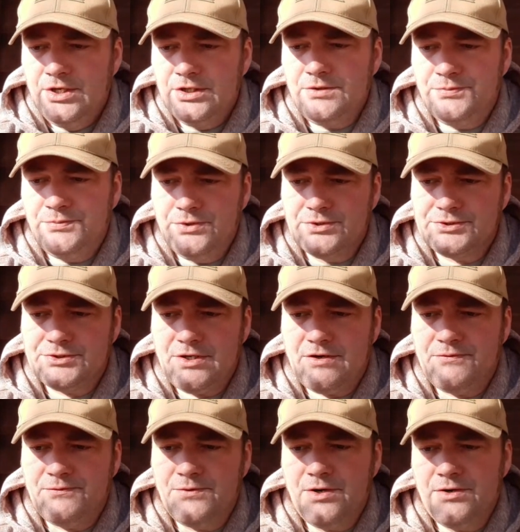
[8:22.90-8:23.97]
computer
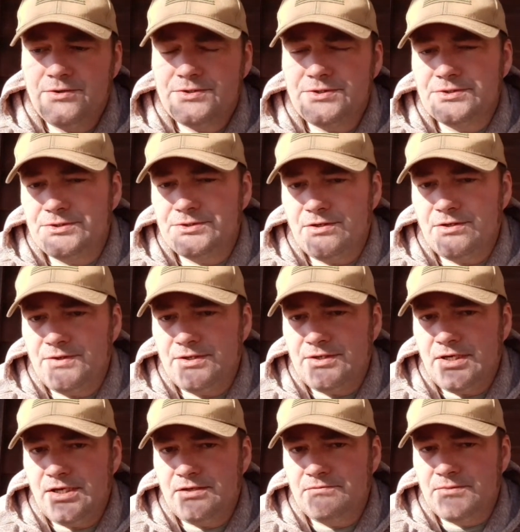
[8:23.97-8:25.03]
softwares and stuff like
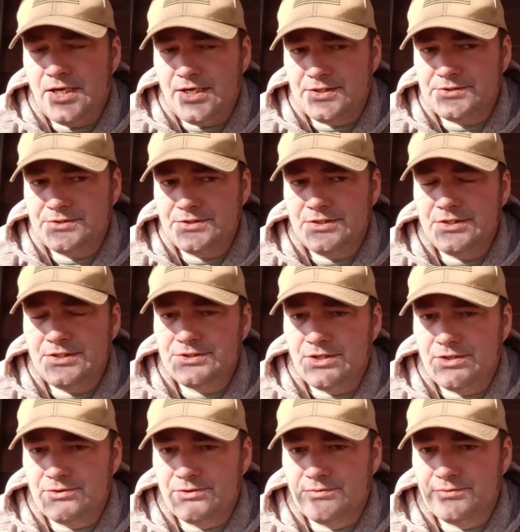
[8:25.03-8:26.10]
that NASA and these
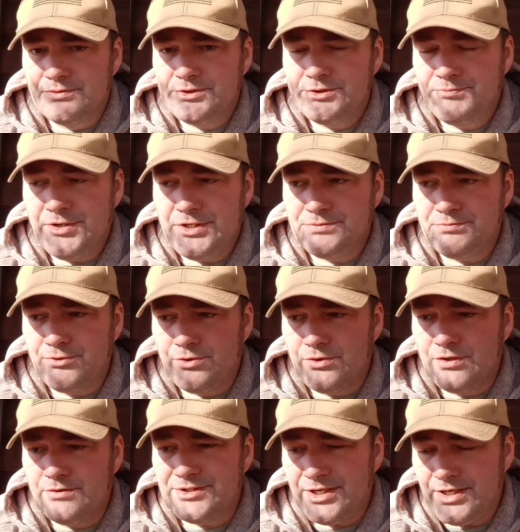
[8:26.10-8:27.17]
other space
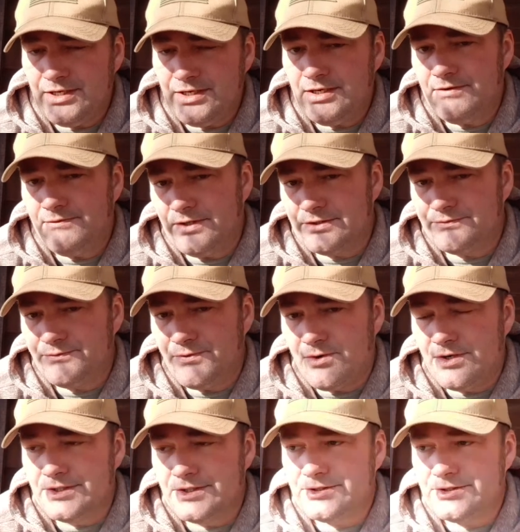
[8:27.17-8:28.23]
programs have as
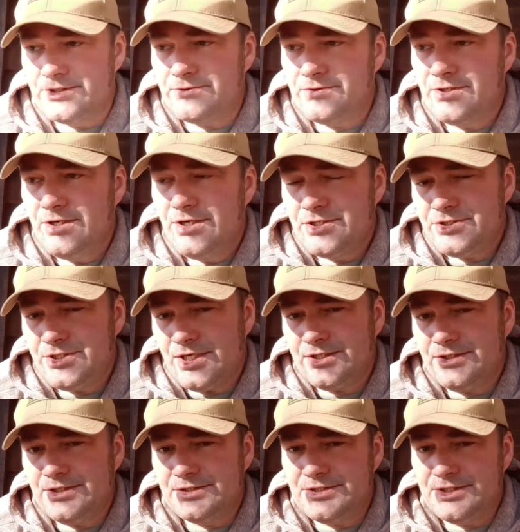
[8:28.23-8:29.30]
far as
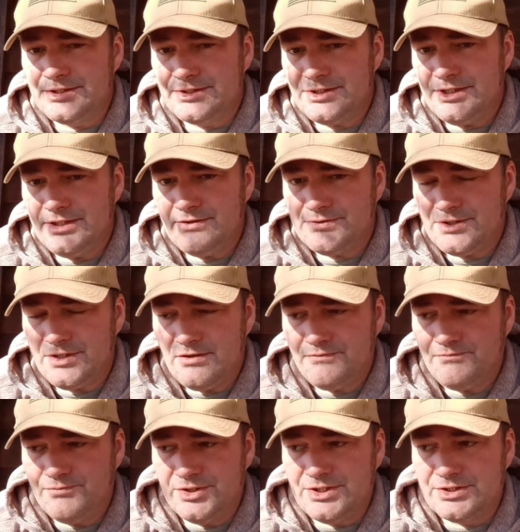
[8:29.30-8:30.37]
checking the intensity of stuff
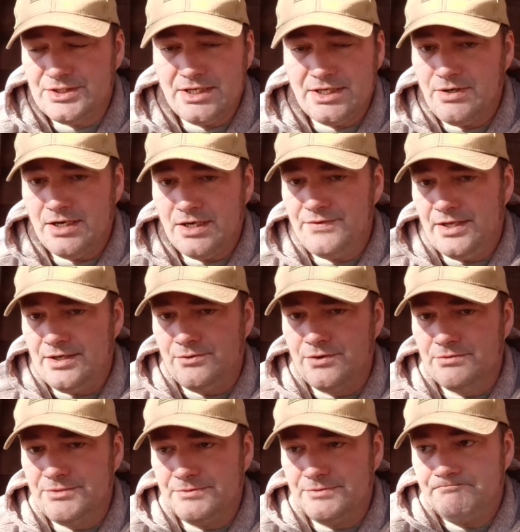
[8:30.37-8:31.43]
because I don't have that
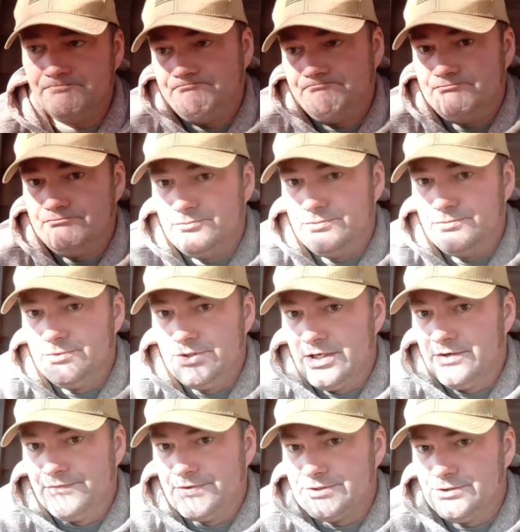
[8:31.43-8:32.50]
equipment.
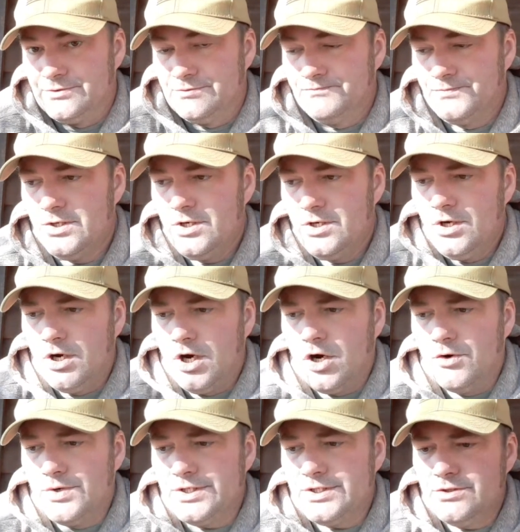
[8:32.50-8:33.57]
None of us do.
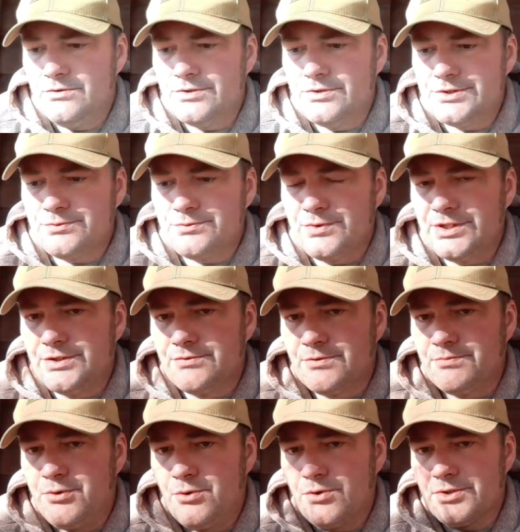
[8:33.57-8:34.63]
All we can do is read the
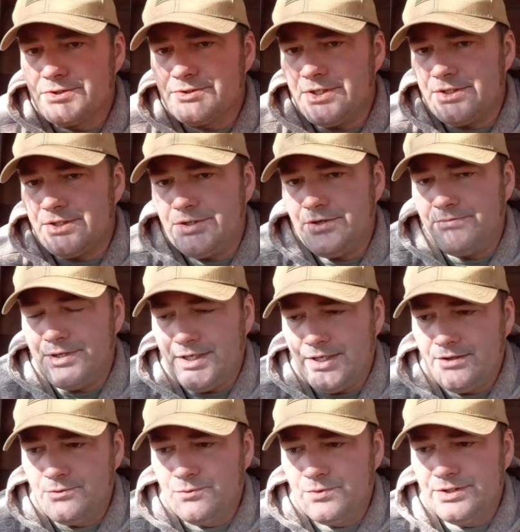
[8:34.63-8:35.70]
reports that come
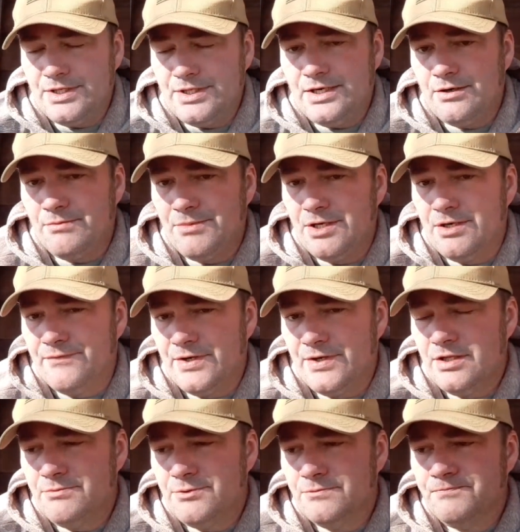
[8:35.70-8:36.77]
out when they are made
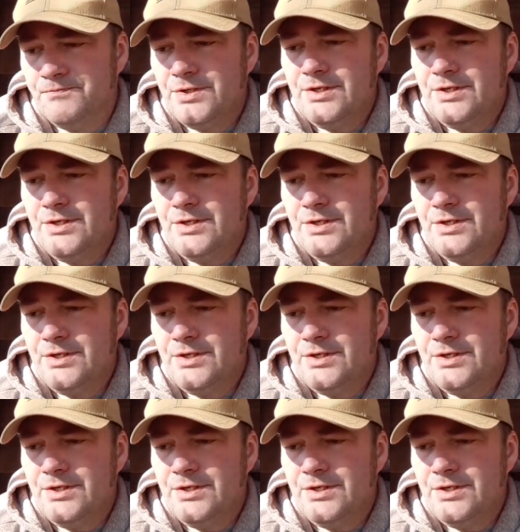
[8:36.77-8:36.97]
available.